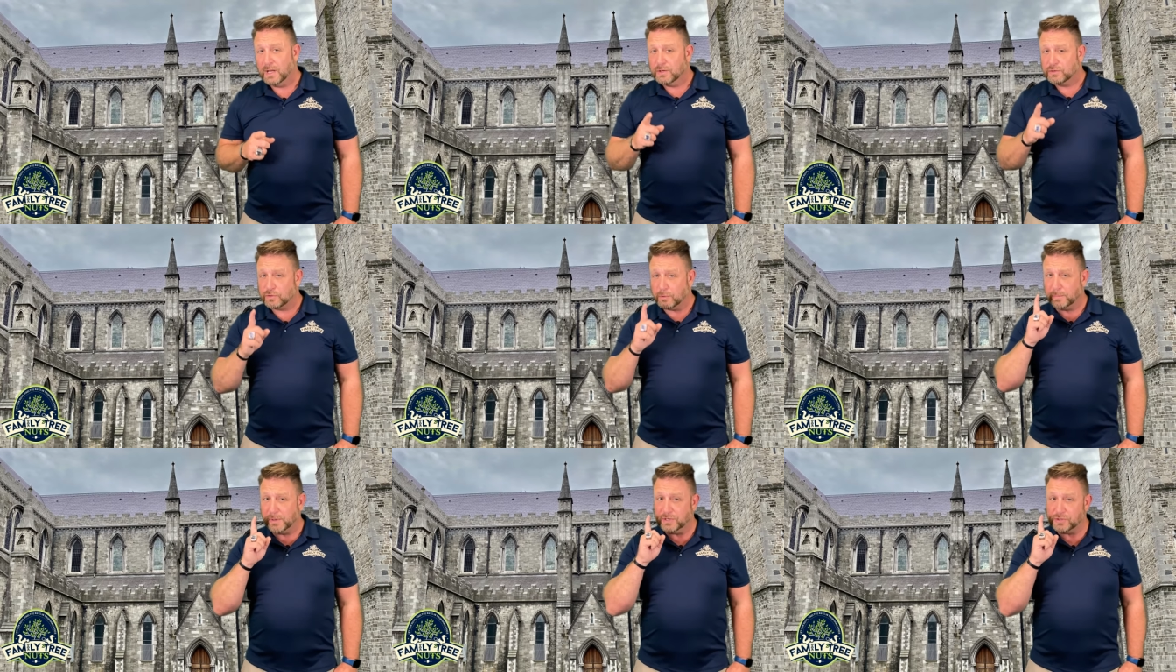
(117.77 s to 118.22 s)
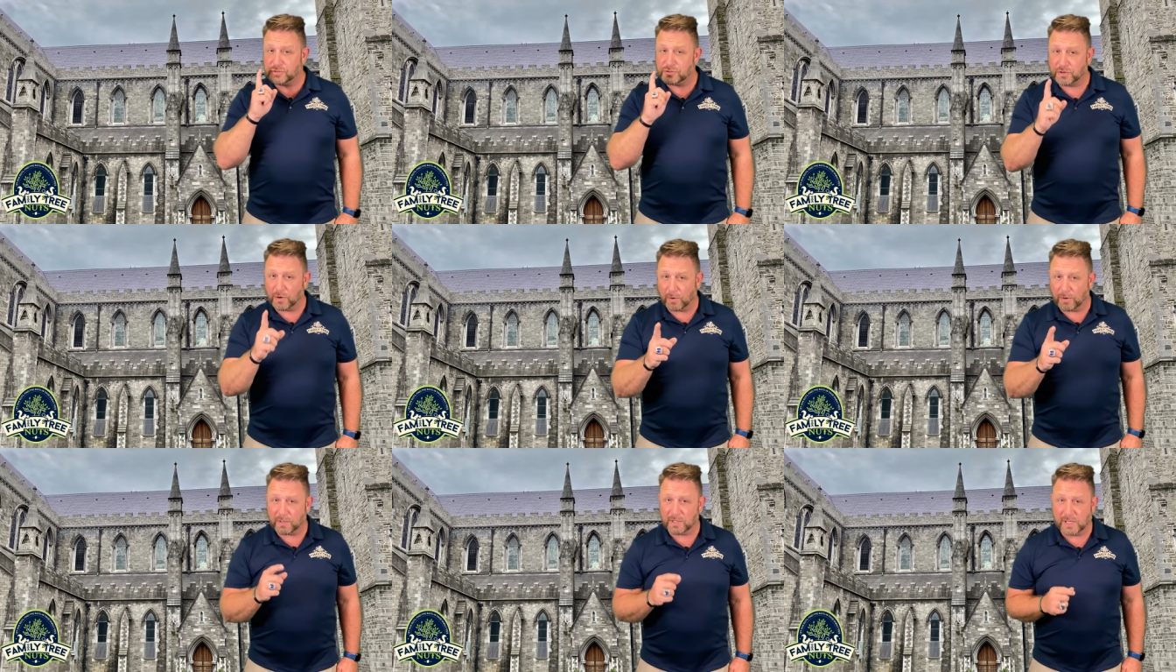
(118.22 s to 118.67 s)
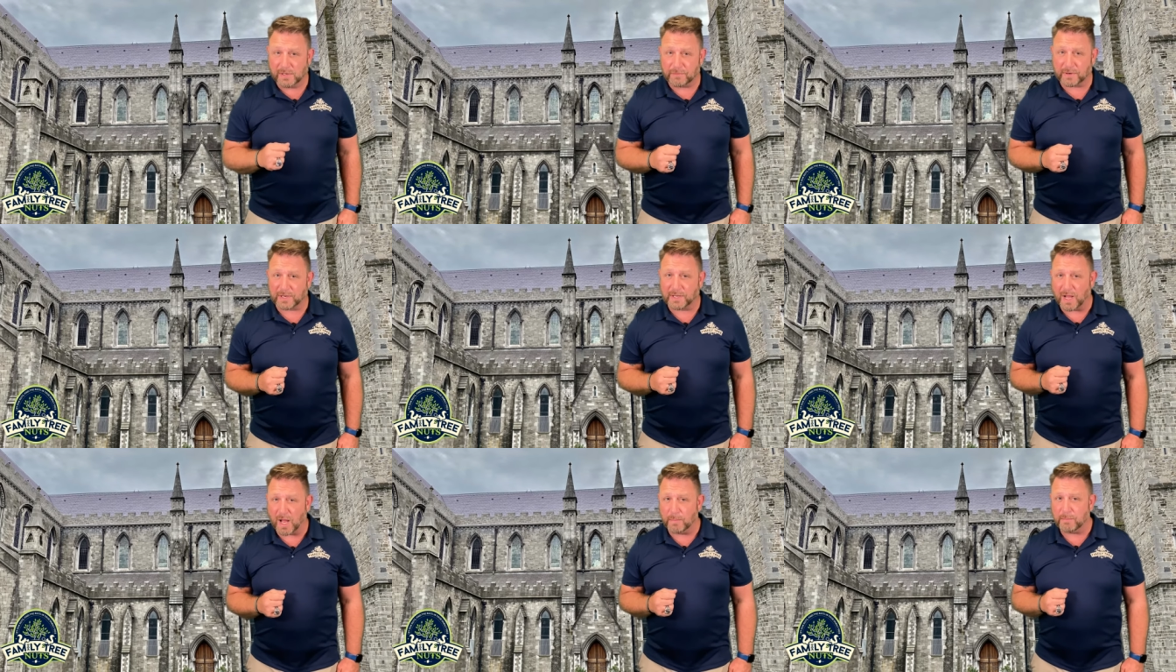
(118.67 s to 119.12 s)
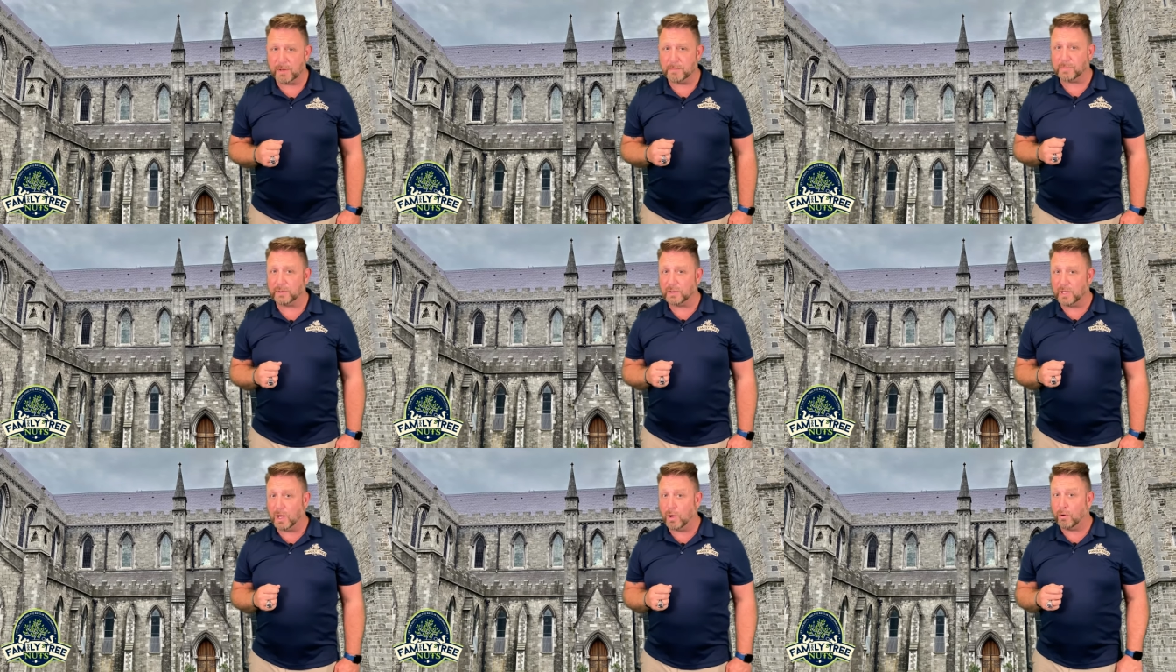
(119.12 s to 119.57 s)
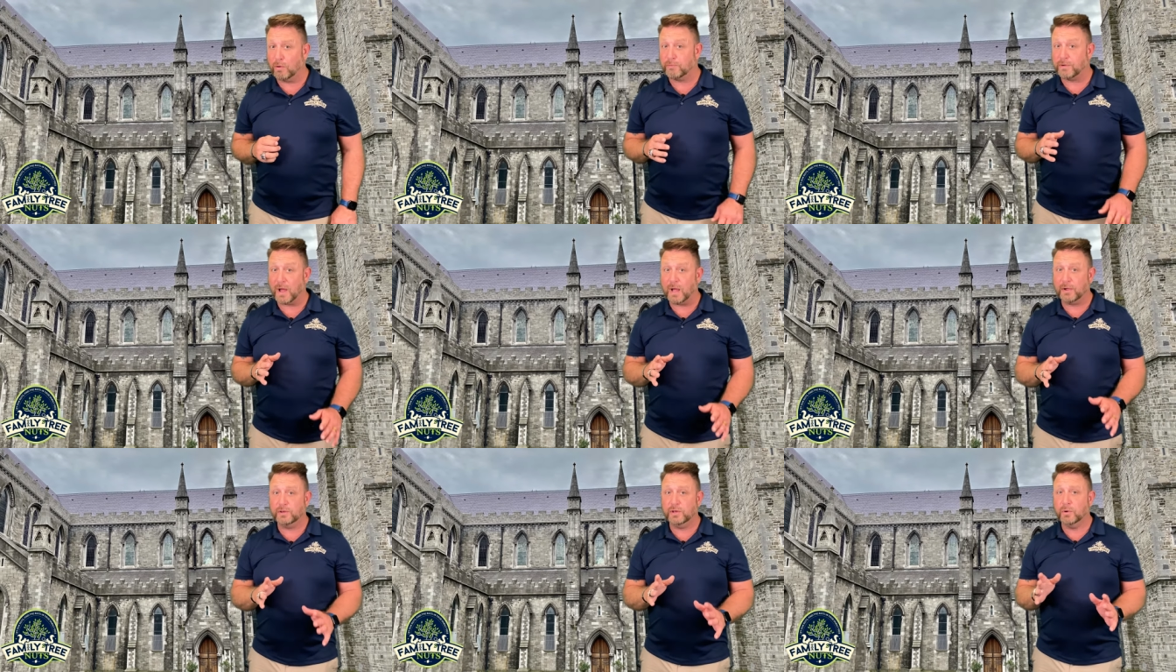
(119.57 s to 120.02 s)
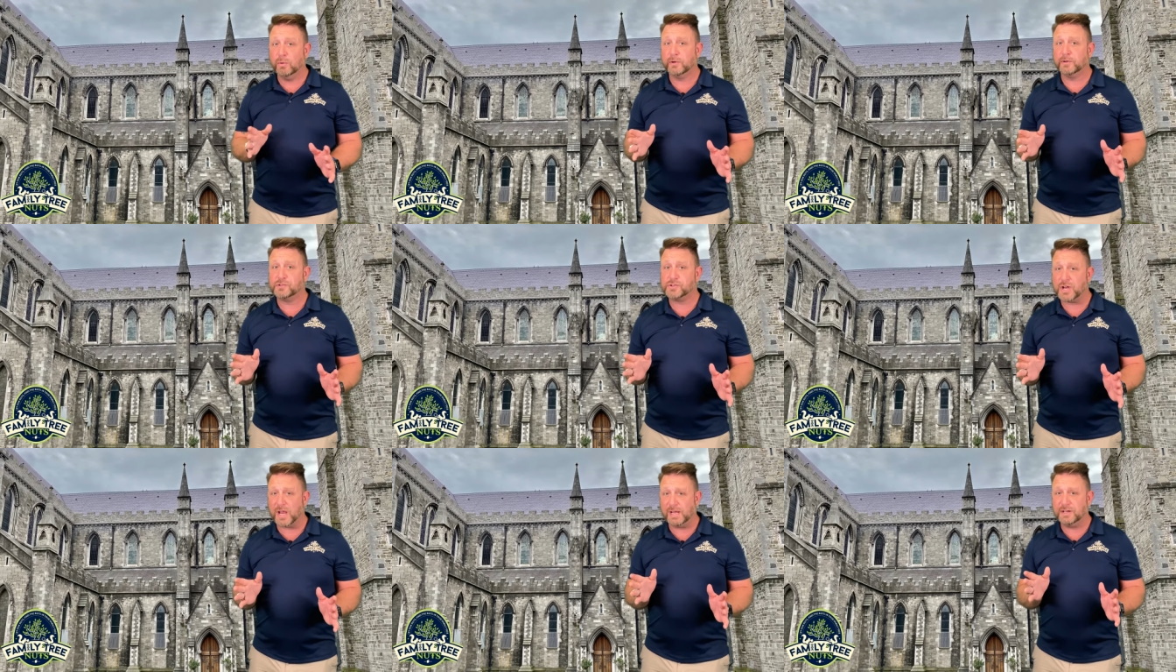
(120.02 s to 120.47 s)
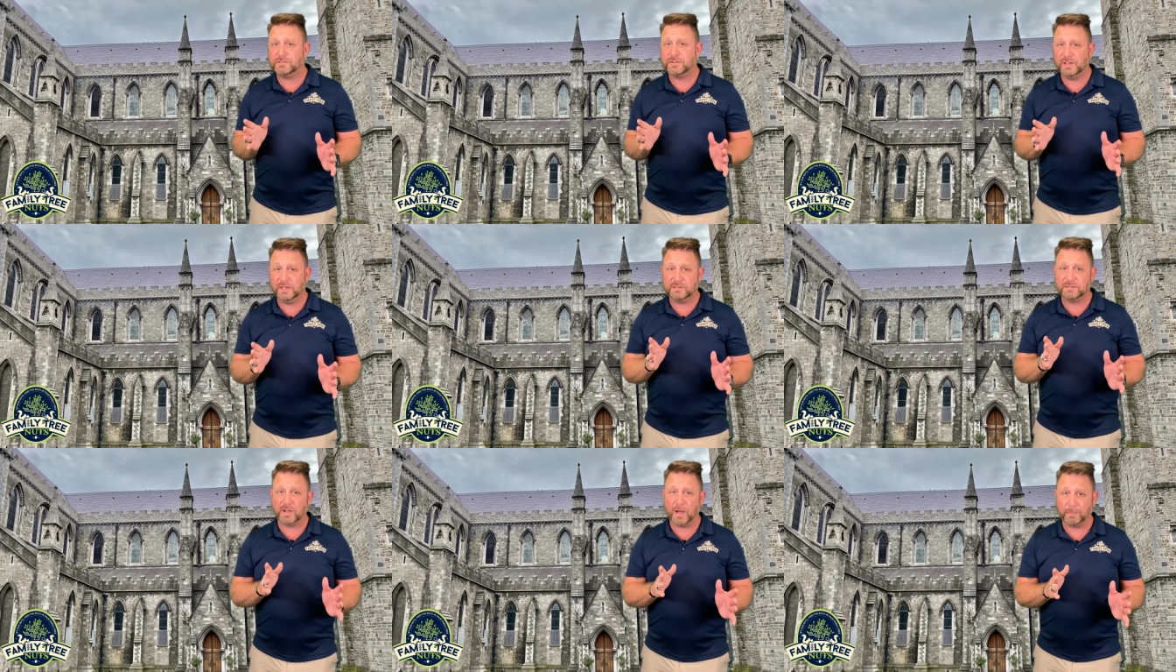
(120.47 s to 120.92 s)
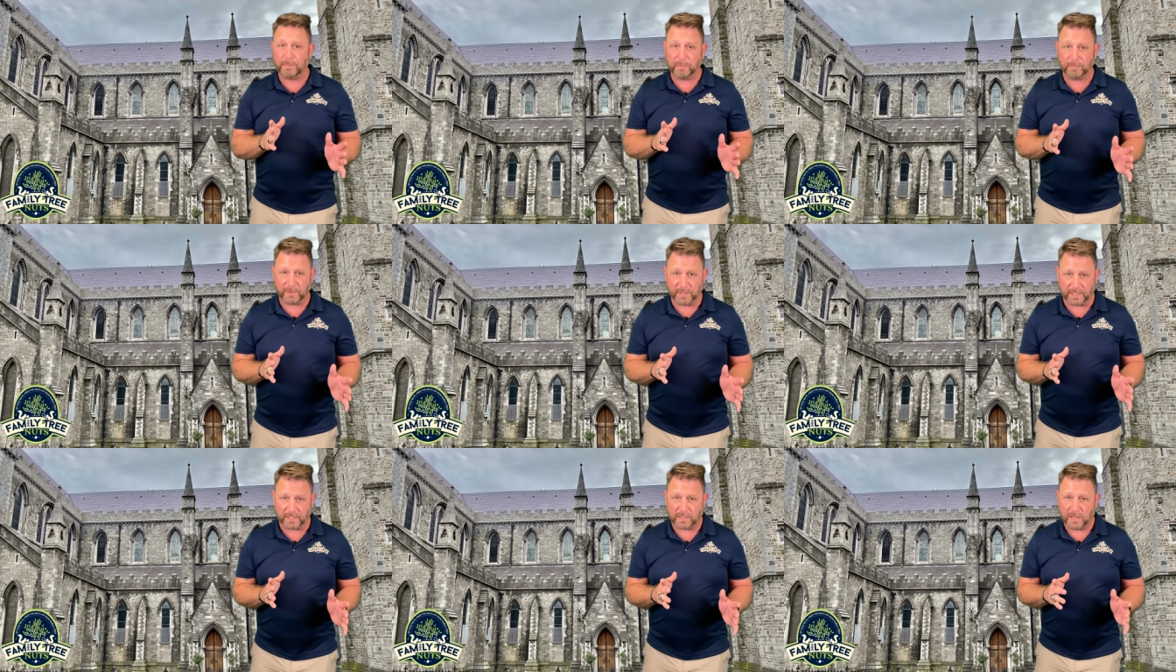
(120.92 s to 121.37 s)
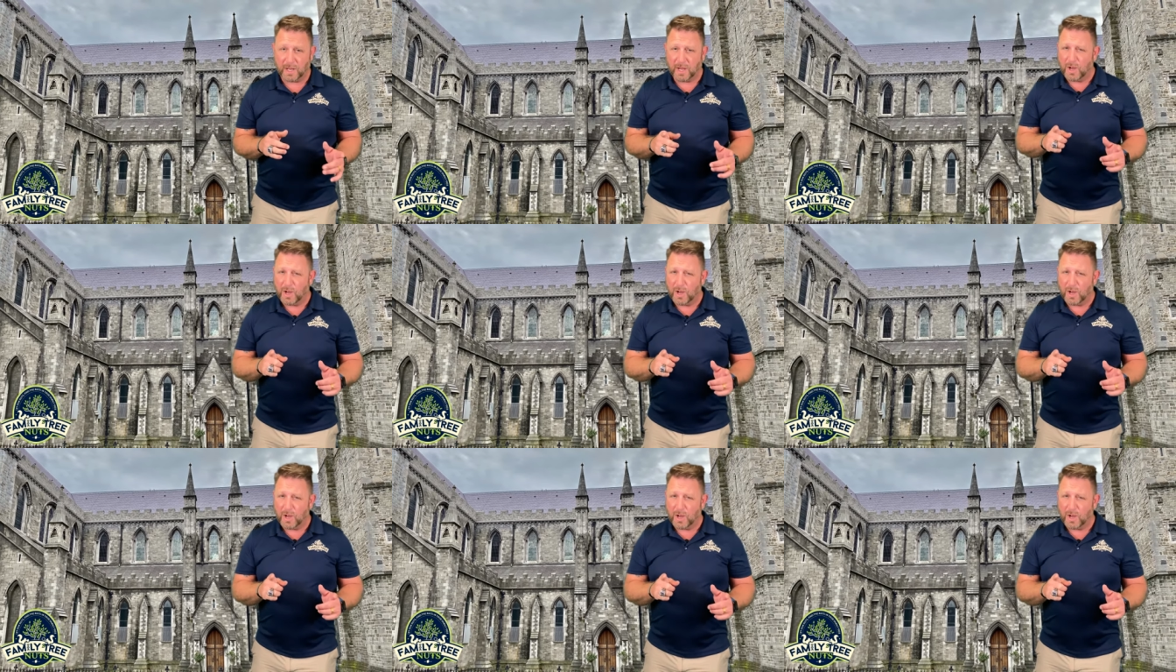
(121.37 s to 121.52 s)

So be sure to leave a comment below of how you would change these up a bit